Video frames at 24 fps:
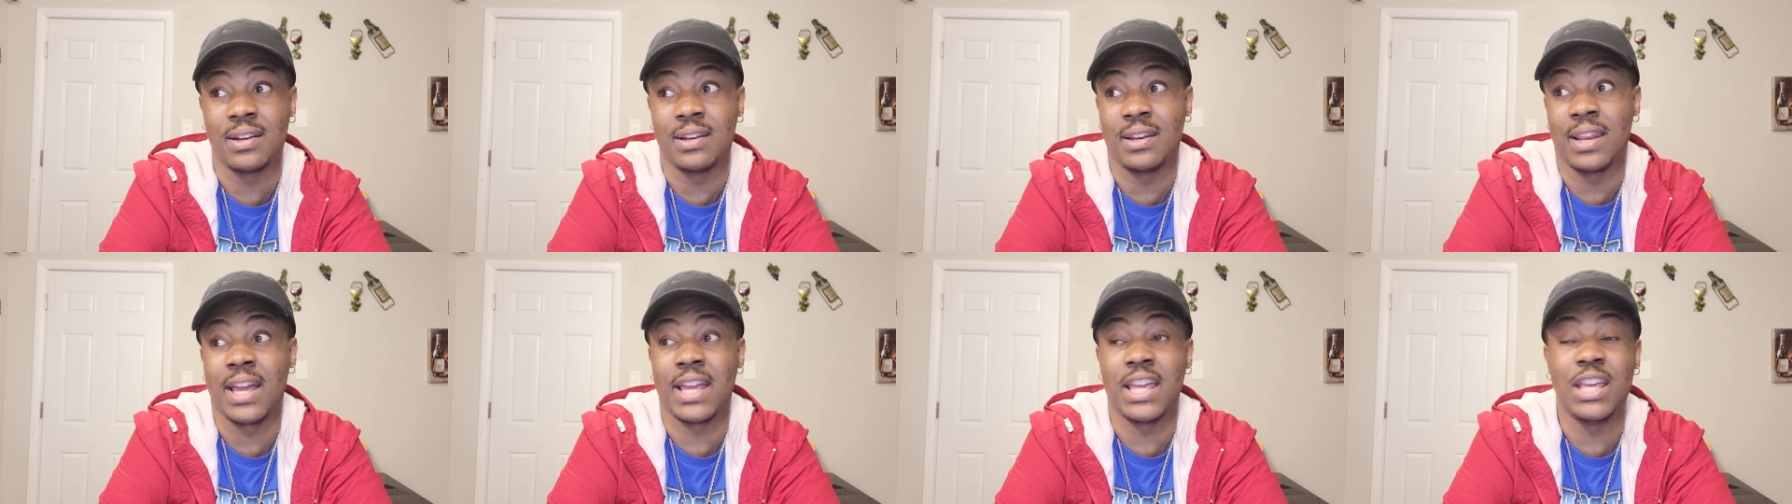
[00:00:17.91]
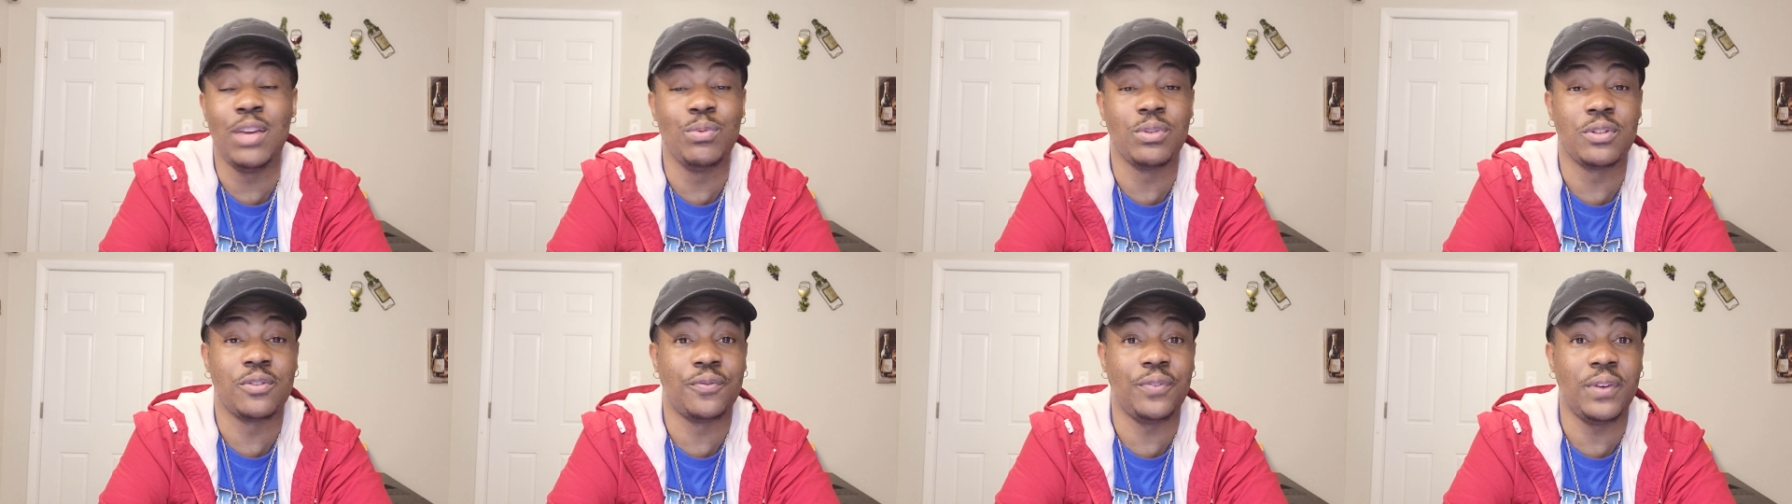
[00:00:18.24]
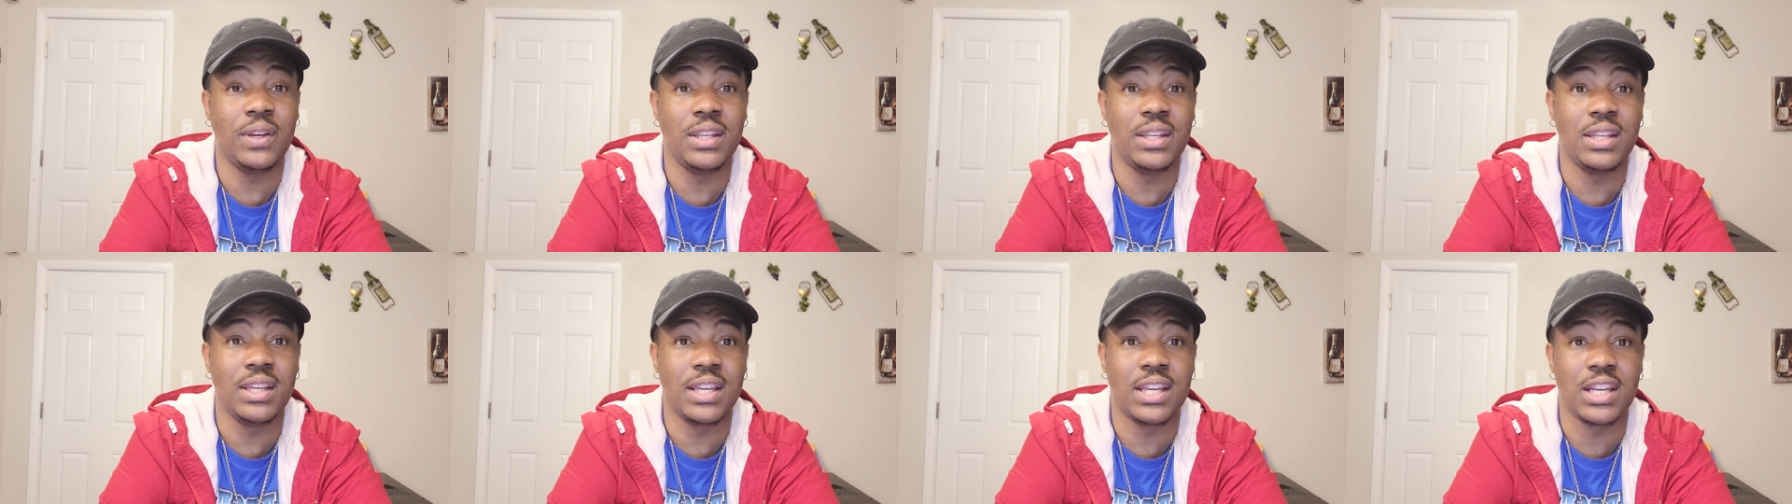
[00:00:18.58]
like he was
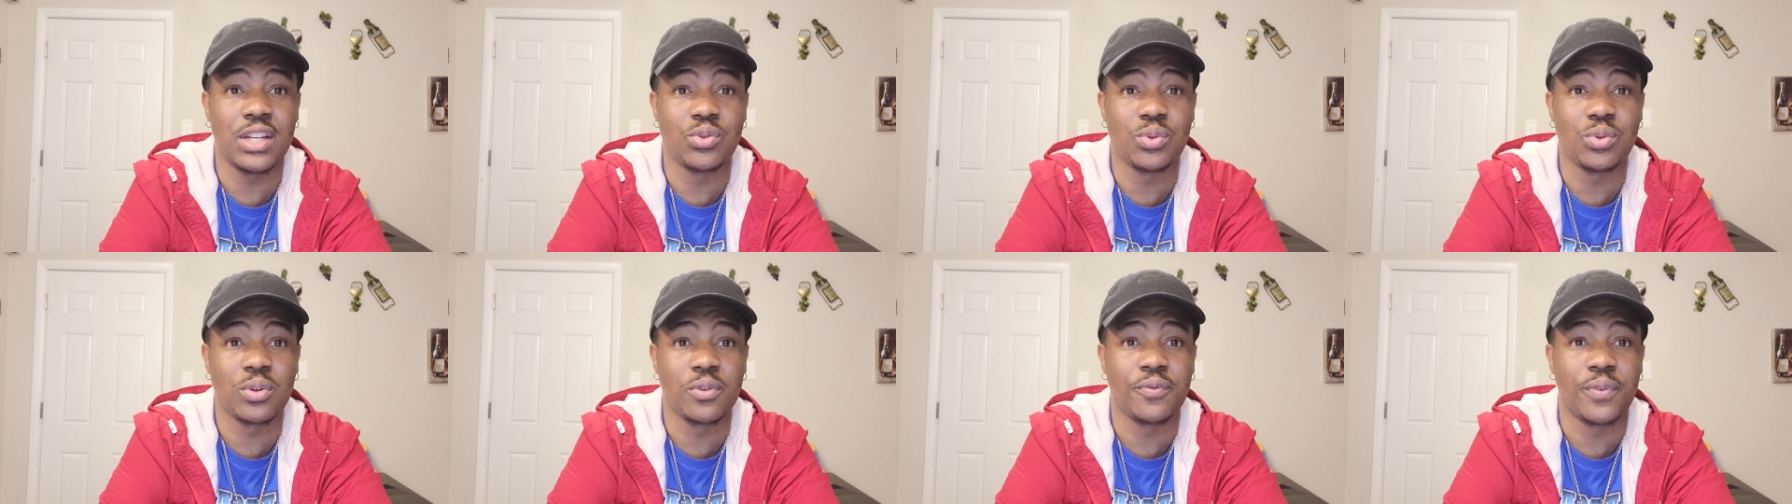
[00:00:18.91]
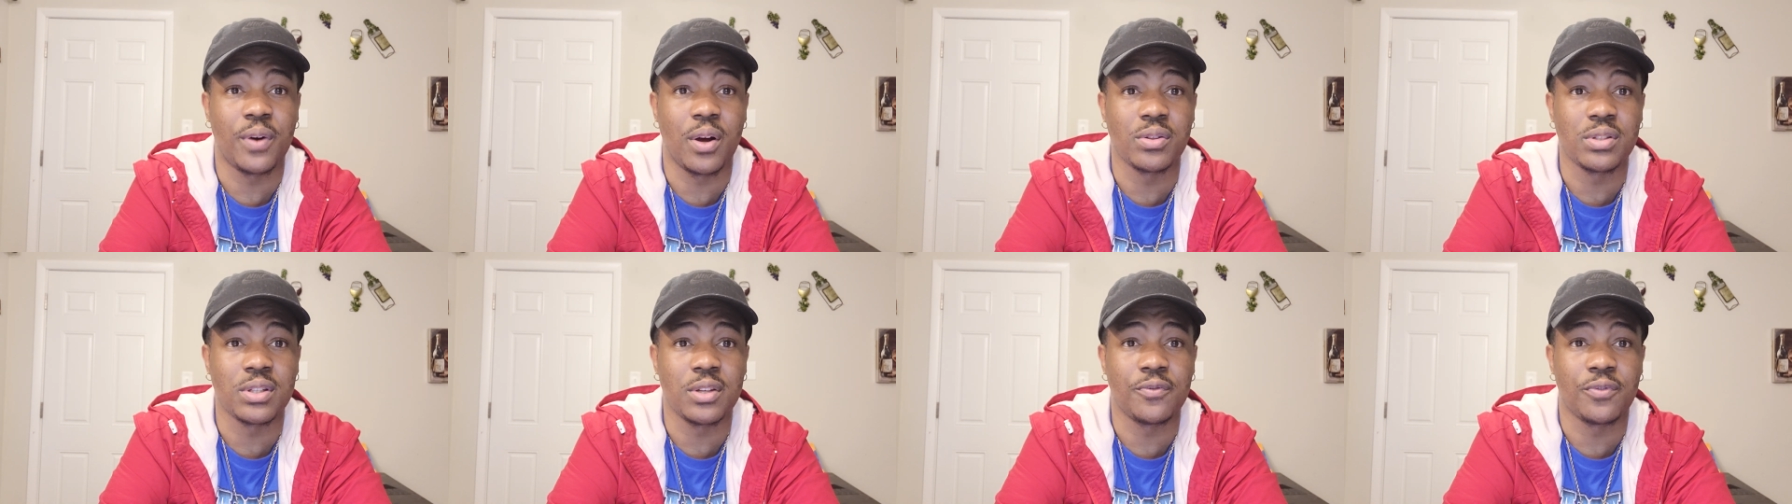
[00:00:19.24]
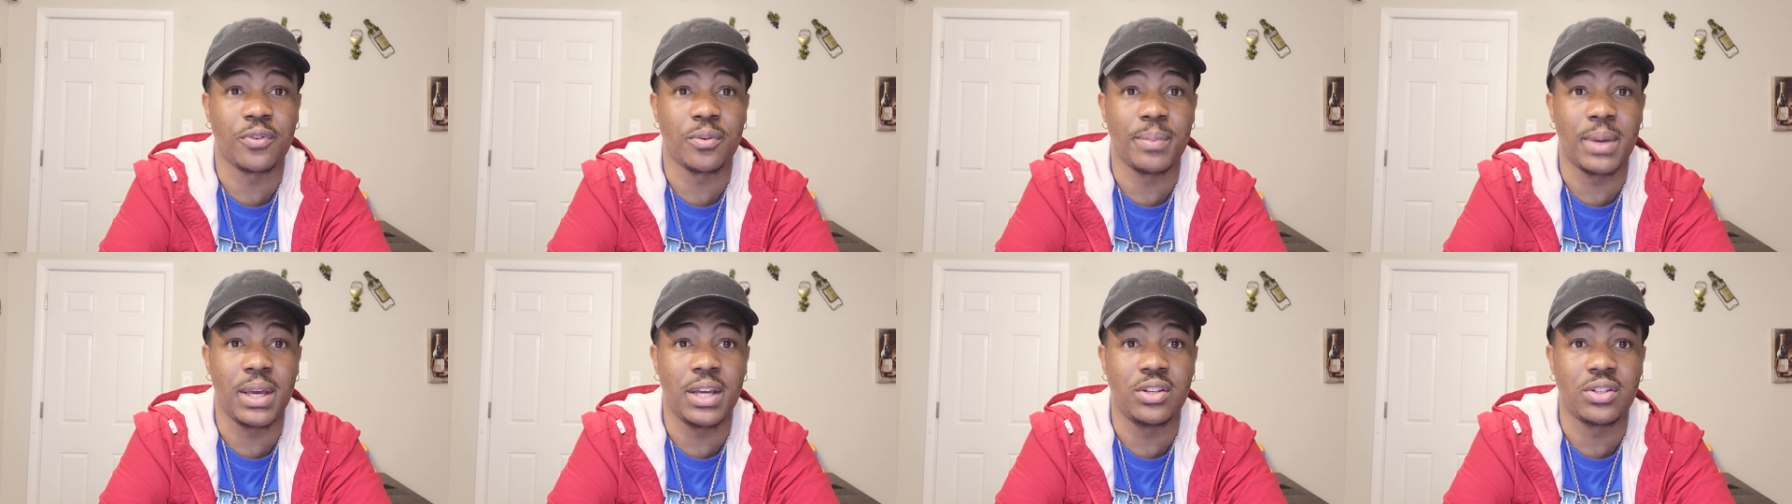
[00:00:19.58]
feeding Kendrick false
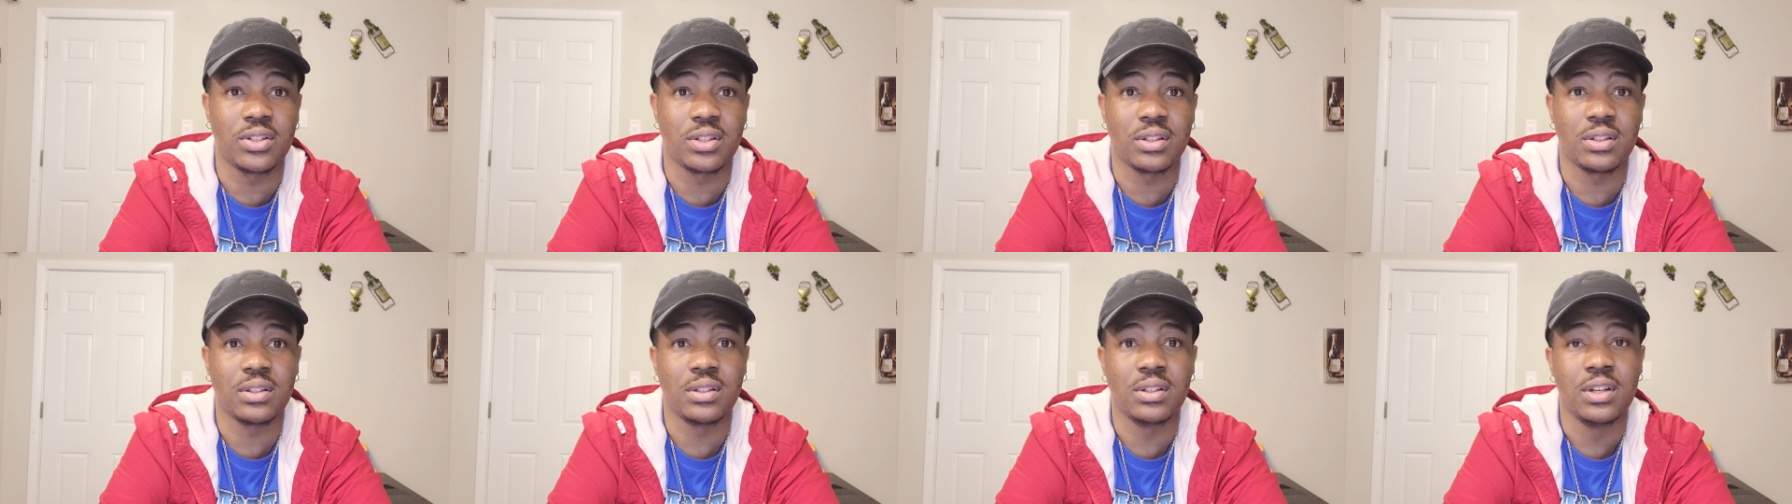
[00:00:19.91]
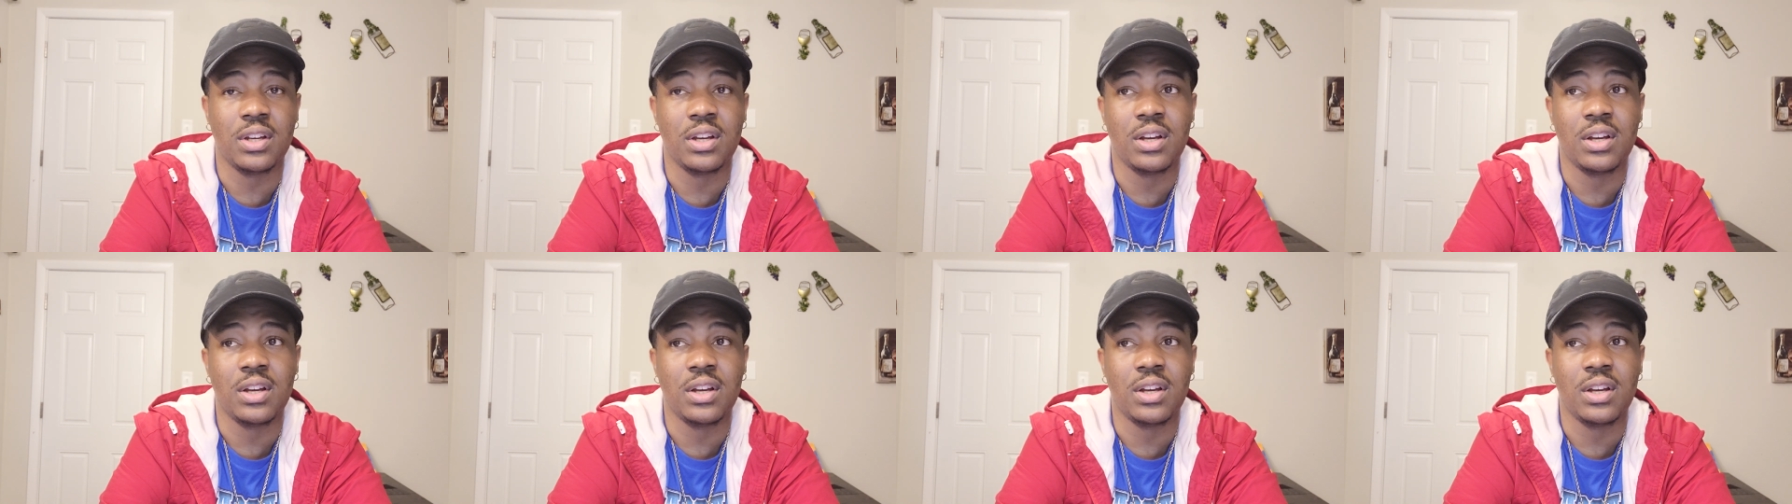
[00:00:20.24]
information.